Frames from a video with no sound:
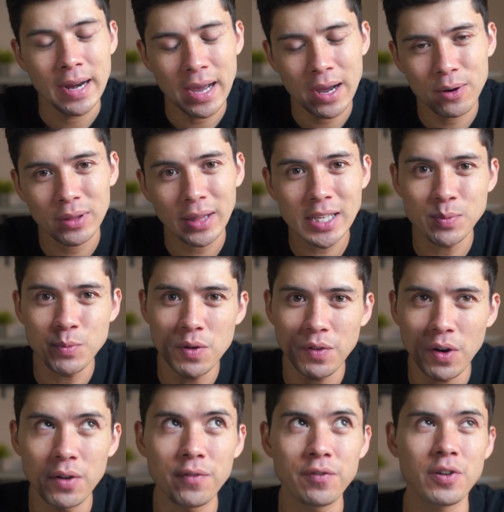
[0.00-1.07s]
Now let's move
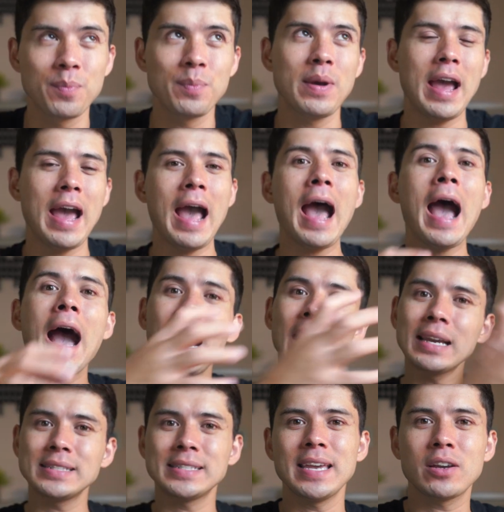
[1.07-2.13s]
on from a
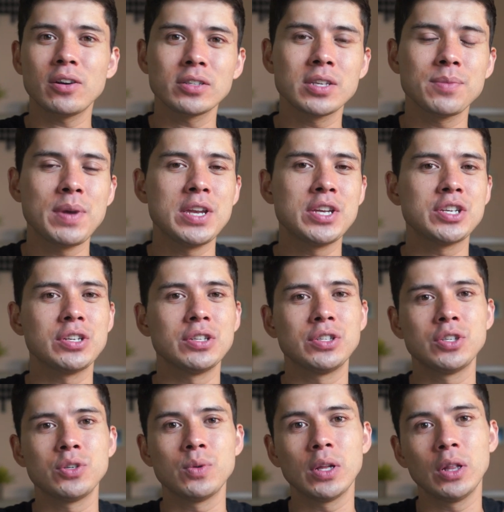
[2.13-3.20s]
high-tech automation
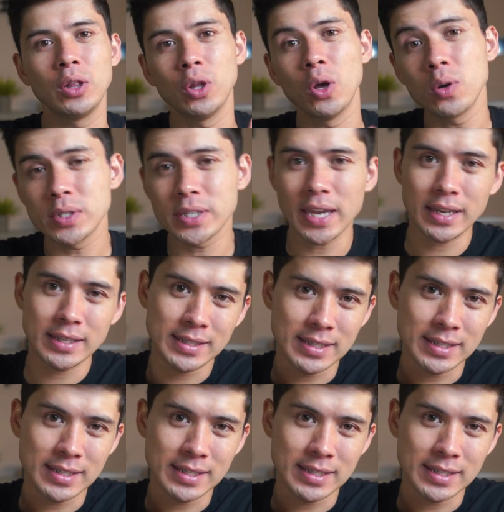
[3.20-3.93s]
to a low-tech